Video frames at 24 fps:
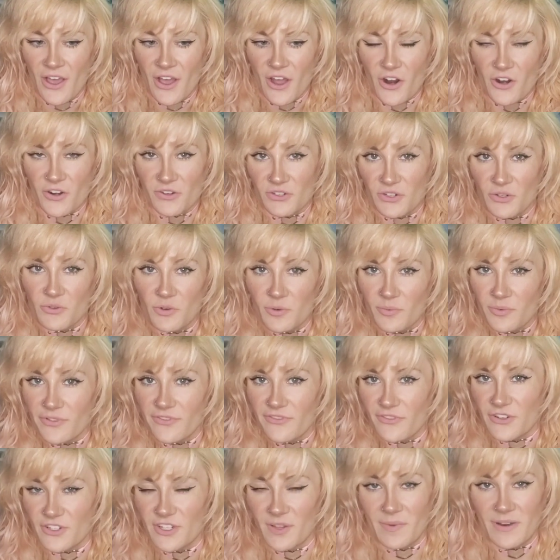are doable
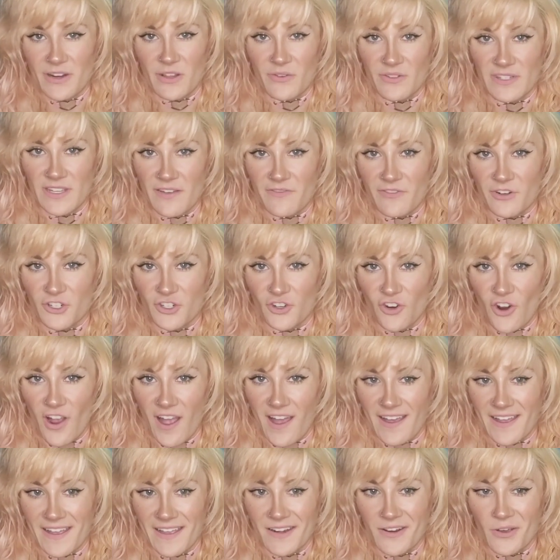for somebody who's never
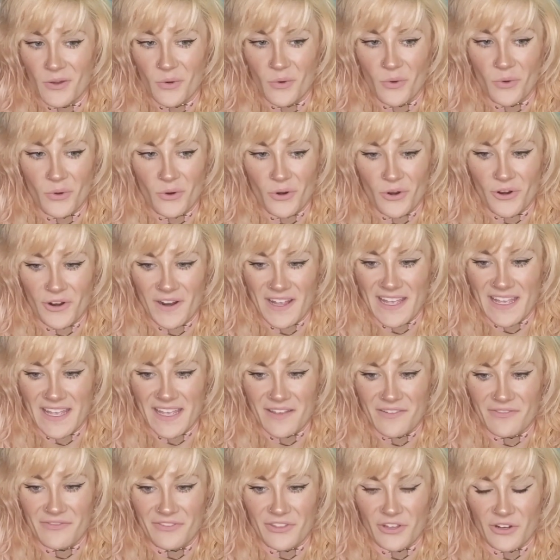tried, or
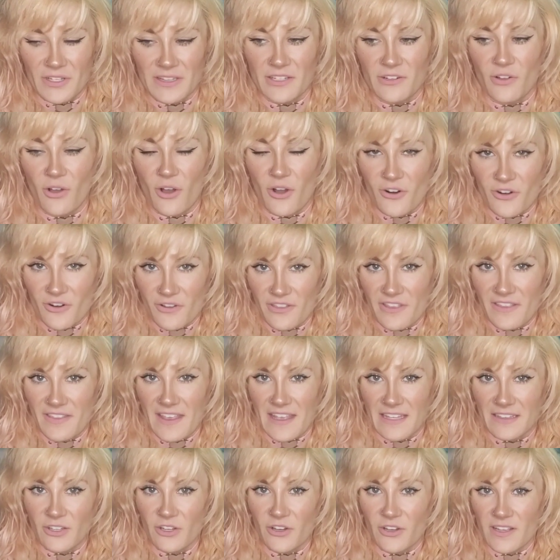if they're a little harder than
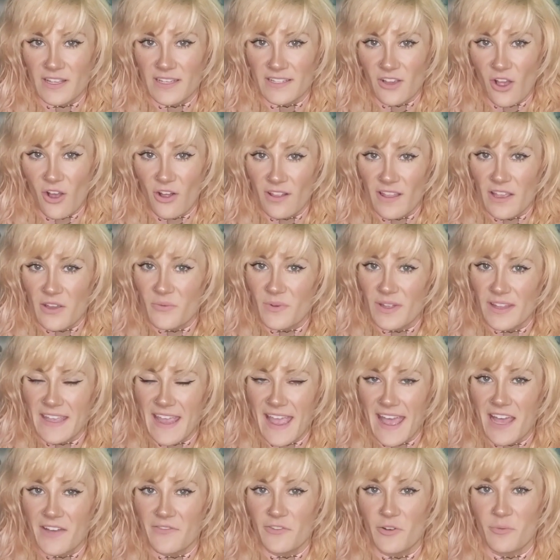they look, because all I really
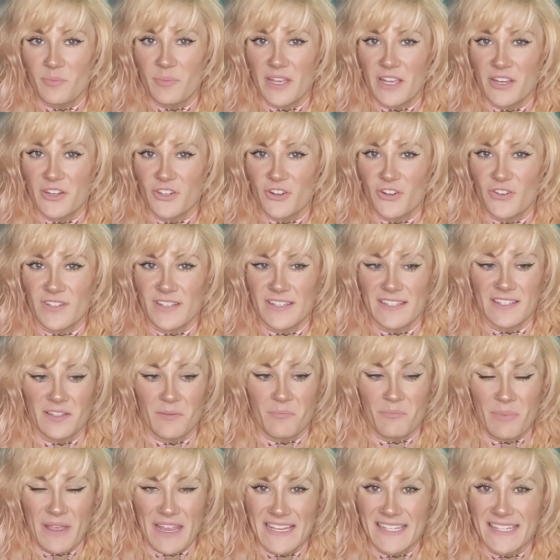have are pictures and some
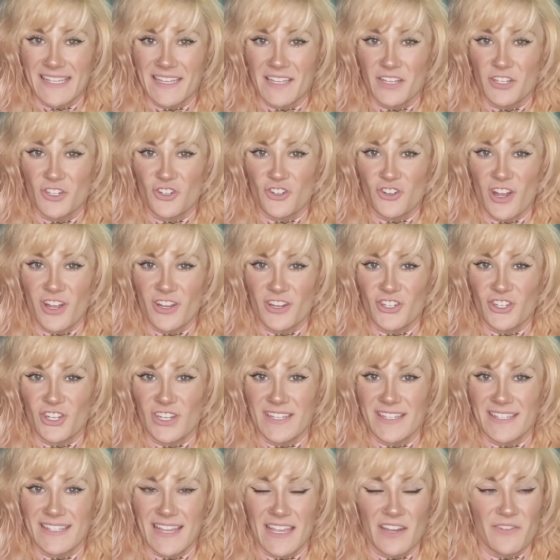basic
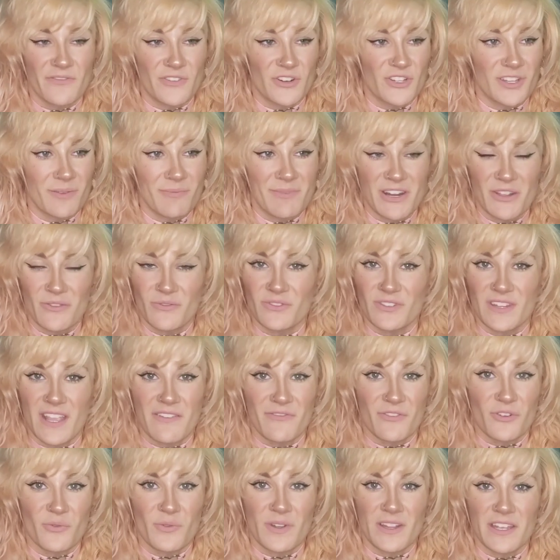instructions, and for somebody who's
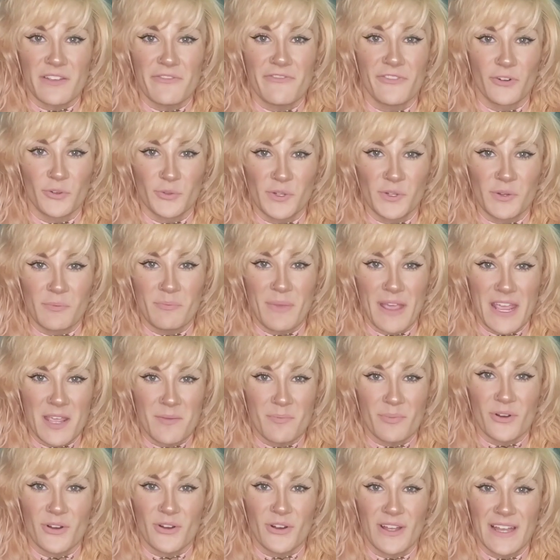never really folded
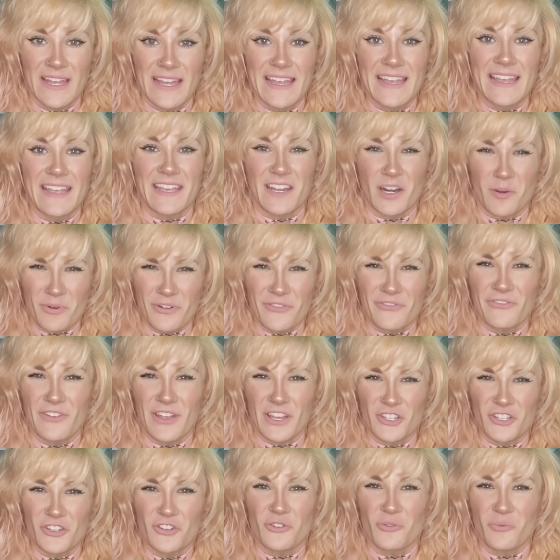paper in a
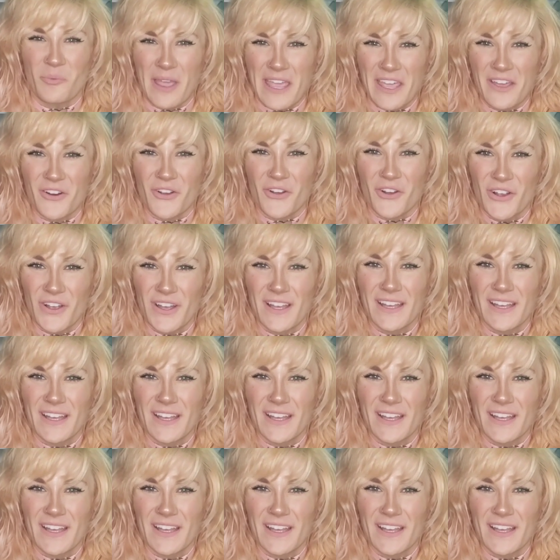professional manner,